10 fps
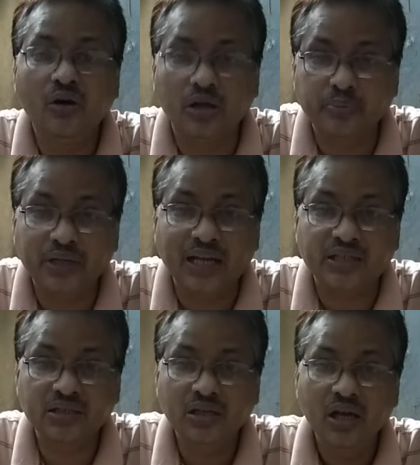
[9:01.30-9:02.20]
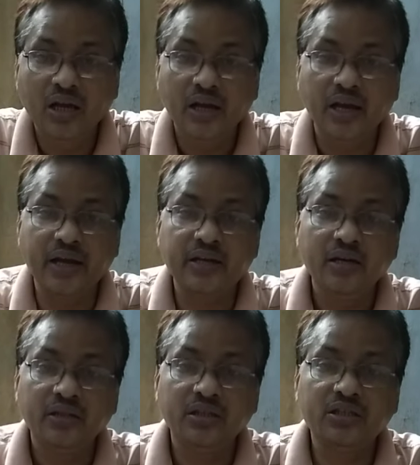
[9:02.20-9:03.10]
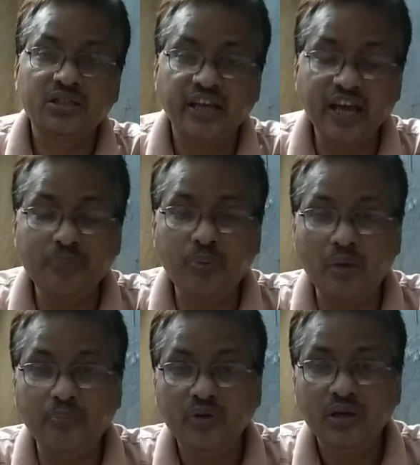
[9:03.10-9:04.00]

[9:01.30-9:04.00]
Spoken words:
orbitals, and the shape of